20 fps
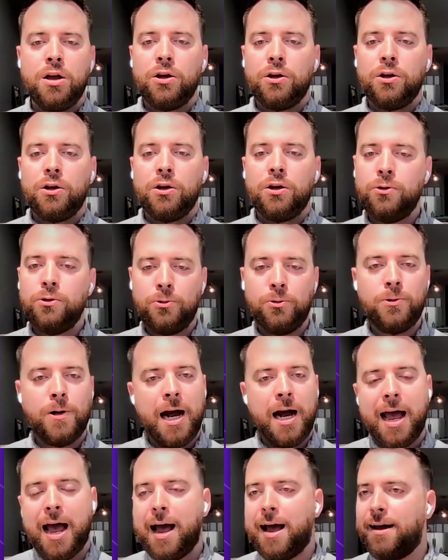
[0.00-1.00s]
You,
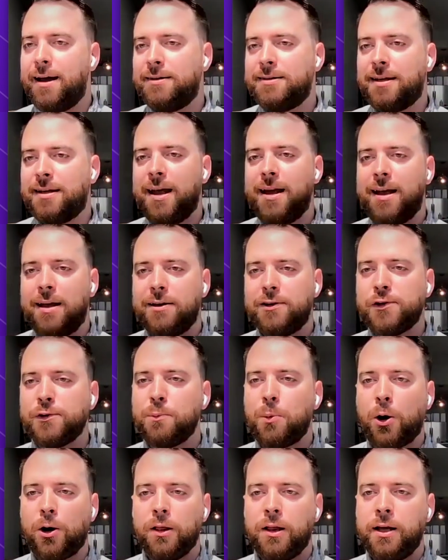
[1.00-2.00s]
as a
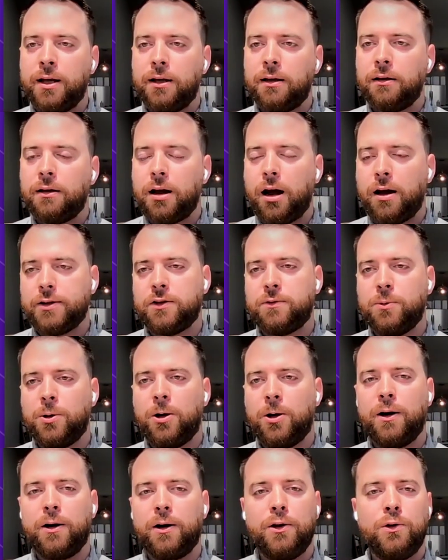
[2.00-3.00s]
Smartling
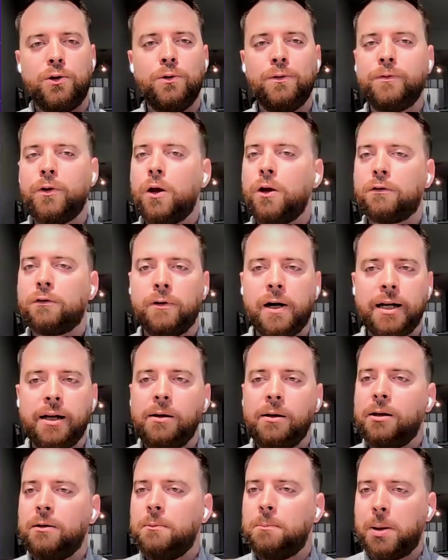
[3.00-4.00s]
customer, you've
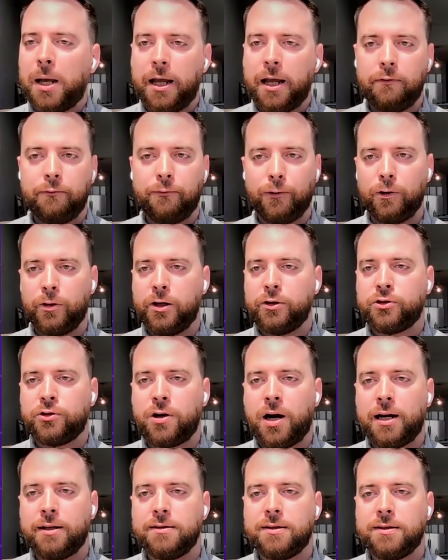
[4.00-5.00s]
already paid for this
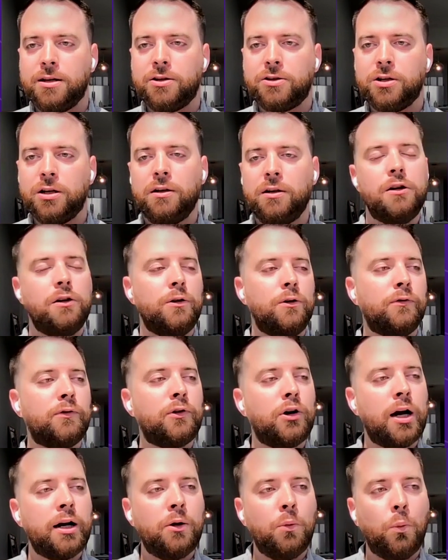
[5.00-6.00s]
translation. You've
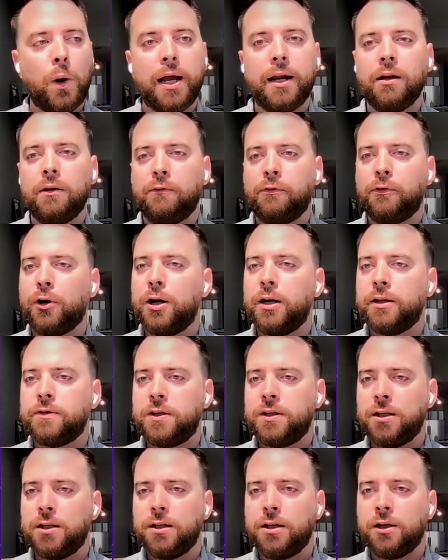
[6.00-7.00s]
already waited for it
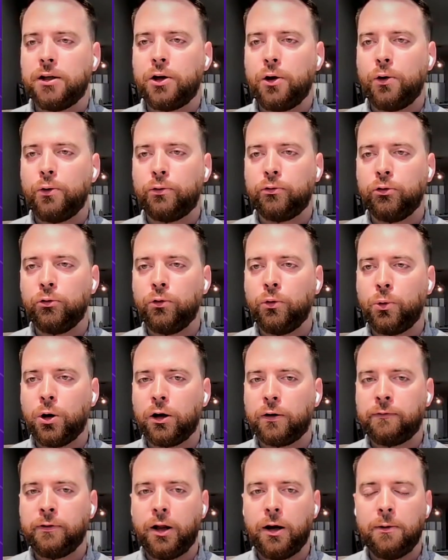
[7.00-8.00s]
to go through the
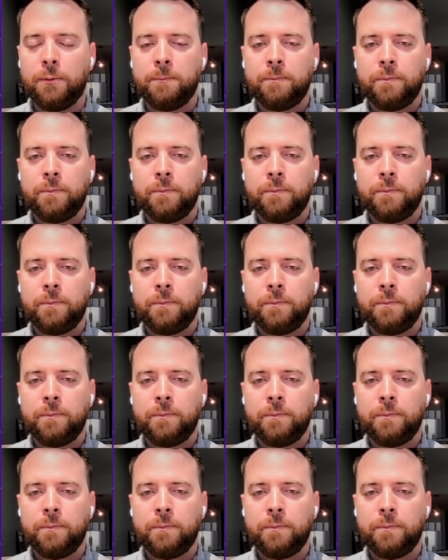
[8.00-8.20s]
workflow.